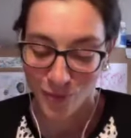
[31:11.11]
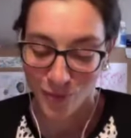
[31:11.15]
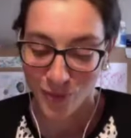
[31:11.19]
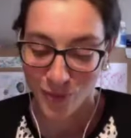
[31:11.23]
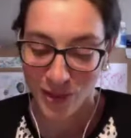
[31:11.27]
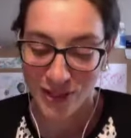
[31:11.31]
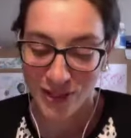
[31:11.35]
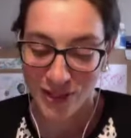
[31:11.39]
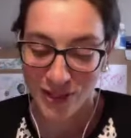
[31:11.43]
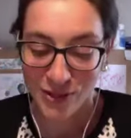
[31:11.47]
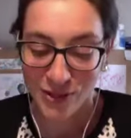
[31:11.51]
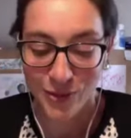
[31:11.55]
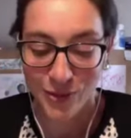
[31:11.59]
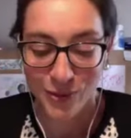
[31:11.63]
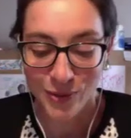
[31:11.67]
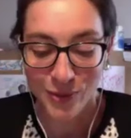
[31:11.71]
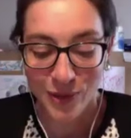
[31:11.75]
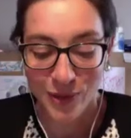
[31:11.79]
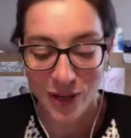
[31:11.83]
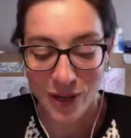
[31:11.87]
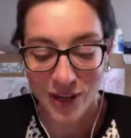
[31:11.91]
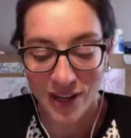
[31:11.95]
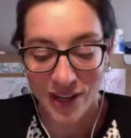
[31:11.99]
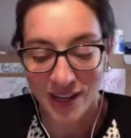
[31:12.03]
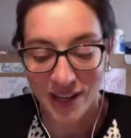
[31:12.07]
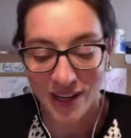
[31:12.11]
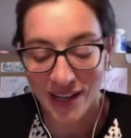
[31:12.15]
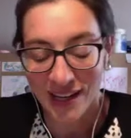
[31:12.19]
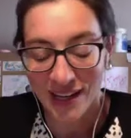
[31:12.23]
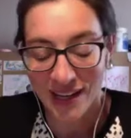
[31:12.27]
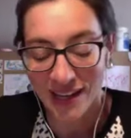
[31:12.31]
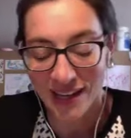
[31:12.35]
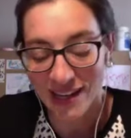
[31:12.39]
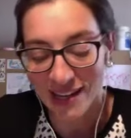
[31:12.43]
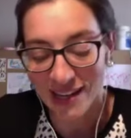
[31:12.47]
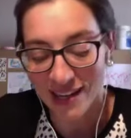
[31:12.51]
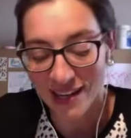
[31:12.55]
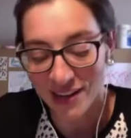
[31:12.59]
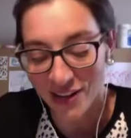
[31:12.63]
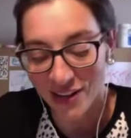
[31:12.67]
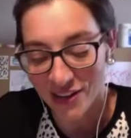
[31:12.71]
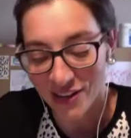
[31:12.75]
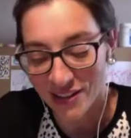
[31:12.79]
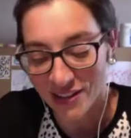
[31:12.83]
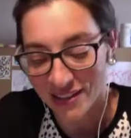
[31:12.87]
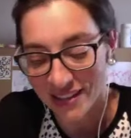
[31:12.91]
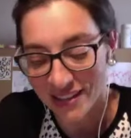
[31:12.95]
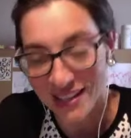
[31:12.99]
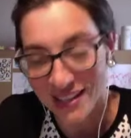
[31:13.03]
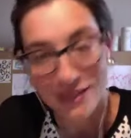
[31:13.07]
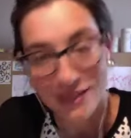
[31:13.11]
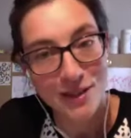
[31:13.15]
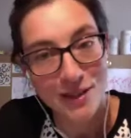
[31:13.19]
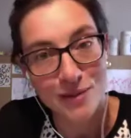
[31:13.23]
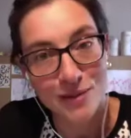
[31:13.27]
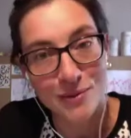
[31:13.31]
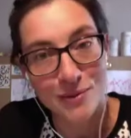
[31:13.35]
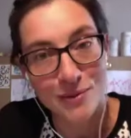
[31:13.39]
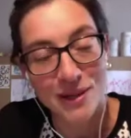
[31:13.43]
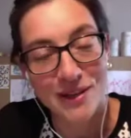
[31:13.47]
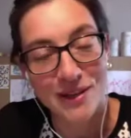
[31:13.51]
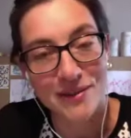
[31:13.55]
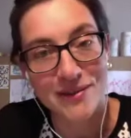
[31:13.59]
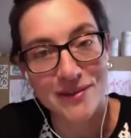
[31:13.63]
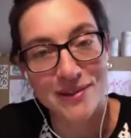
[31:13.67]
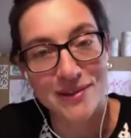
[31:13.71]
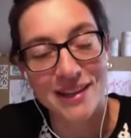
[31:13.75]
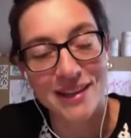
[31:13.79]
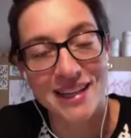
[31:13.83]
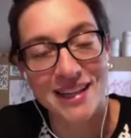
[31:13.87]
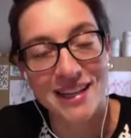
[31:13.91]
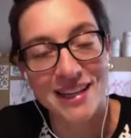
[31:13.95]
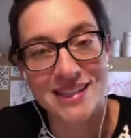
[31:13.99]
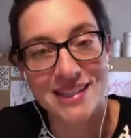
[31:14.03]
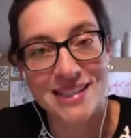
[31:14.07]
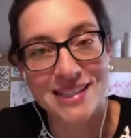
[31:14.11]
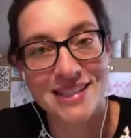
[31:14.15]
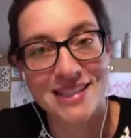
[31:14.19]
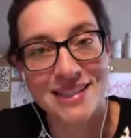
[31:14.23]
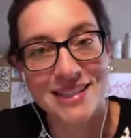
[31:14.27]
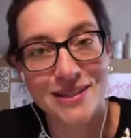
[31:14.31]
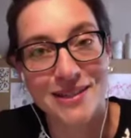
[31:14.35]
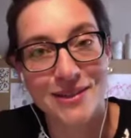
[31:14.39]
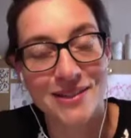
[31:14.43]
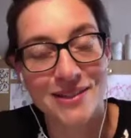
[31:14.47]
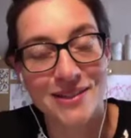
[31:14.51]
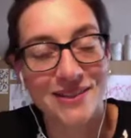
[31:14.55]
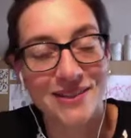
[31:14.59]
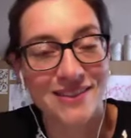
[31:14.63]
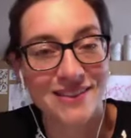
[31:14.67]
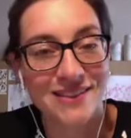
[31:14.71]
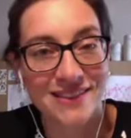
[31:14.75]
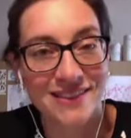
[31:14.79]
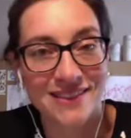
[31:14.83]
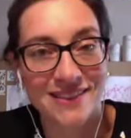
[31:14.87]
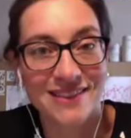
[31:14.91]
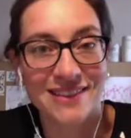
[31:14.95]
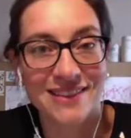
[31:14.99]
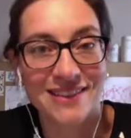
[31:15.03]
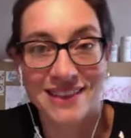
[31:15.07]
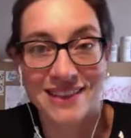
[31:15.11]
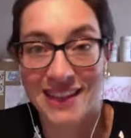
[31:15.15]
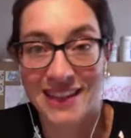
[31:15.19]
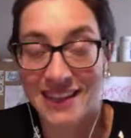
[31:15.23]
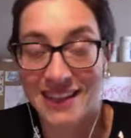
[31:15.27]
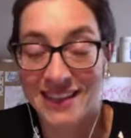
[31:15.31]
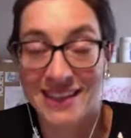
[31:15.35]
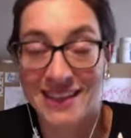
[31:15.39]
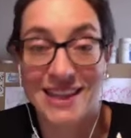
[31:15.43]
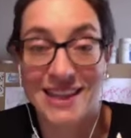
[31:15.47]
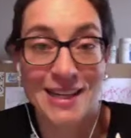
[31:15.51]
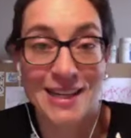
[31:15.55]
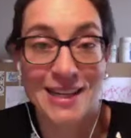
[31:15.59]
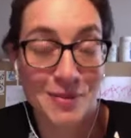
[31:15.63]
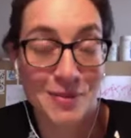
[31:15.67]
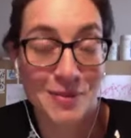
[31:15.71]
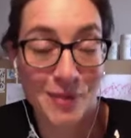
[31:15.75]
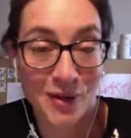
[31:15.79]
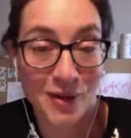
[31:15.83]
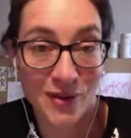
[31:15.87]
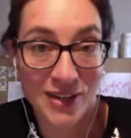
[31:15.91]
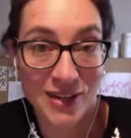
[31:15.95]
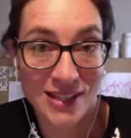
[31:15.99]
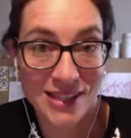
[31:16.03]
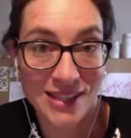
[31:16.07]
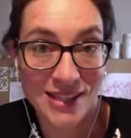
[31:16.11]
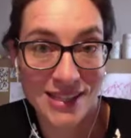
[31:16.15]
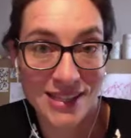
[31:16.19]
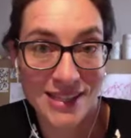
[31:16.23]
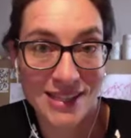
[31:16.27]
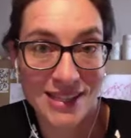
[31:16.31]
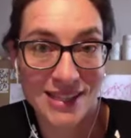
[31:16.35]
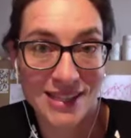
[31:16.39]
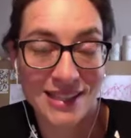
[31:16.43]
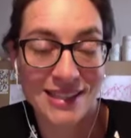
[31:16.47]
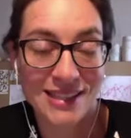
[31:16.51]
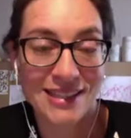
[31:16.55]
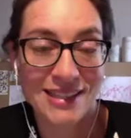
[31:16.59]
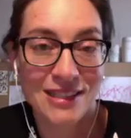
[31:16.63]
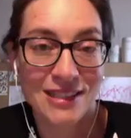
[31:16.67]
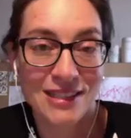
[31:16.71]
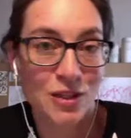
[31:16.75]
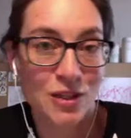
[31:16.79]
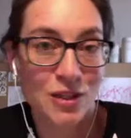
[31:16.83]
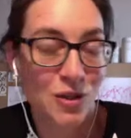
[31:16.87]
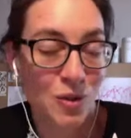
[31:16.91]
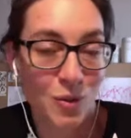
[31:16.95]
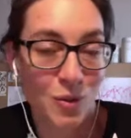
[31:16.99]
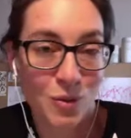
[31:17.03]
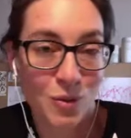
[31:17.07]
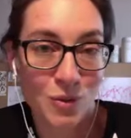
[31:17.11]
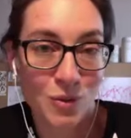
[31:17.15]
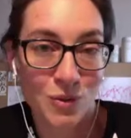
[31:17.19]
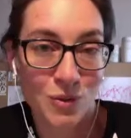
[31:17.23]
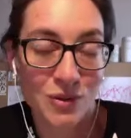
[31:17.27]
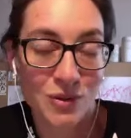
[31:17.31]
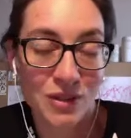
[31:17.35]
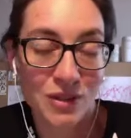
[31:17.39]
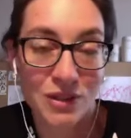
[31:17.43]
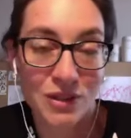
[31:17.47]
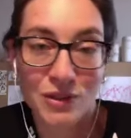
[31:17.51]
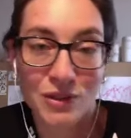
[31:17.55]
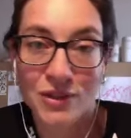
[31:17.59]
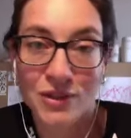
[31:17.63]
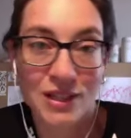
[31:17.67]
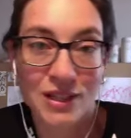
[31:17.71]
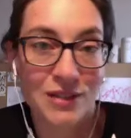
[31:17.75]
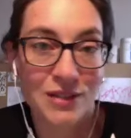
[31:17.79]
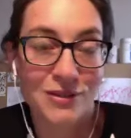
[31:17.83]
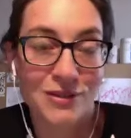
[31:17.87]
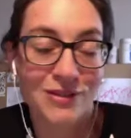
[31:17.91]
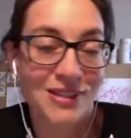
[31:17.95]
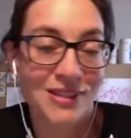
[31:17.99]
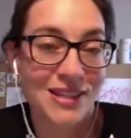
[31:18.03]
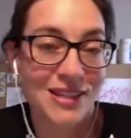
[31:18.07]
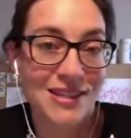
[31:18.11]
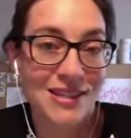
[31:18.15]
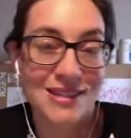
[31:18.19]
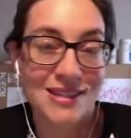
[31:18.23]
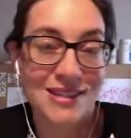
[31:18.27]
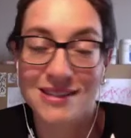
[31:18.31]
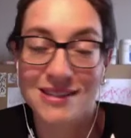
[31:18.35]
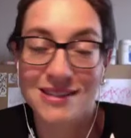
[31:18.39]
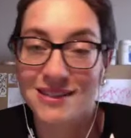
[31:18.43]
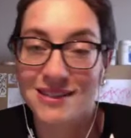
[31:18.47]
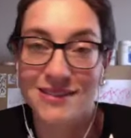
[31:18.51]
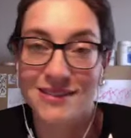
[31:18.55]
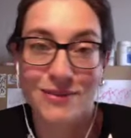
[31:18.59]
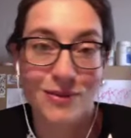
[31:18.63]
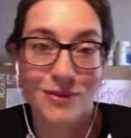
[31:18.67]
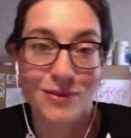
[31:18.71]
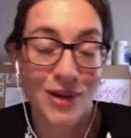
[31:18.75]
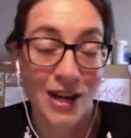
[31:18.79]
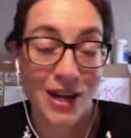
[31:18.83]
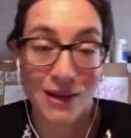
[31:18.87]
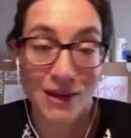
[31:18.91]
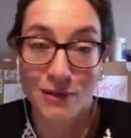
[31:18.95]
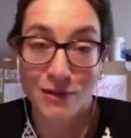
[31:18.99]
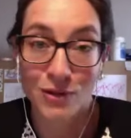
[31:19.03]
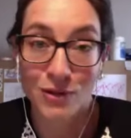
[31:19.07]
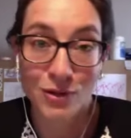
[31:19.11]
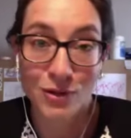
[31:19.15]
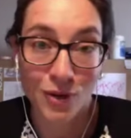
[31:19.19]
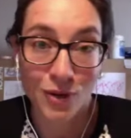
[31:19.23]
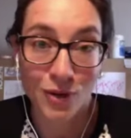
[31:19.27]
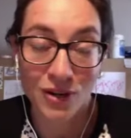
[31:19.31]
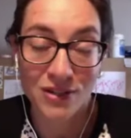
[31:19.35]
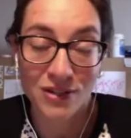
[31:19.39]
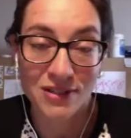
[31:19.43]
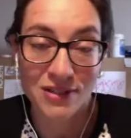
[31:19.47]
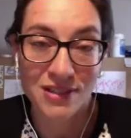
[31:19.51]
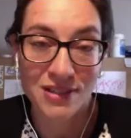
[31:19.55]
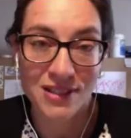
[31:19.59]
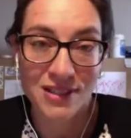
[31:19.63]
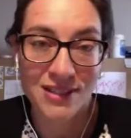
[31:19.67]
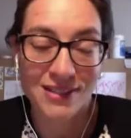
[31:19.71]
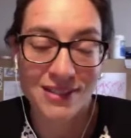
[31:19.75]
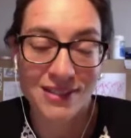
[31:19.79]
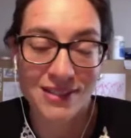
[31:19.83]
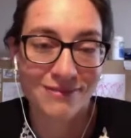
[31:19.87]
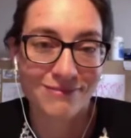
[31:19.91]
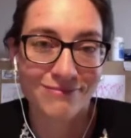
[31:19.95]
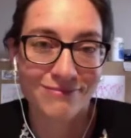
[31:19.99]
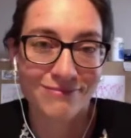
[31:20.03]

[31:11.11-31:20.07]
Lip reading: What you are leaving with is like the experience, the tool. You can do this whenever you want.